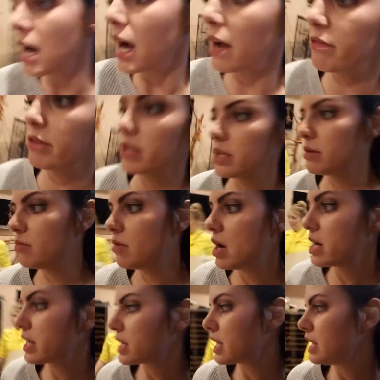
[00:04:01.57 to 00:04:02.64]
I really
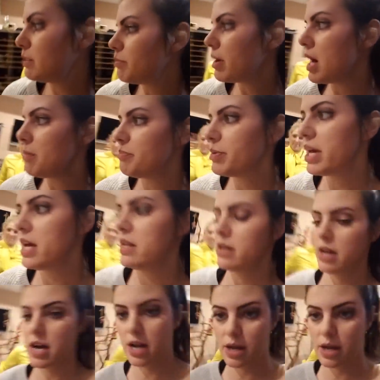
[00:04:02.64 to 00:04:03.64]
want to keep up and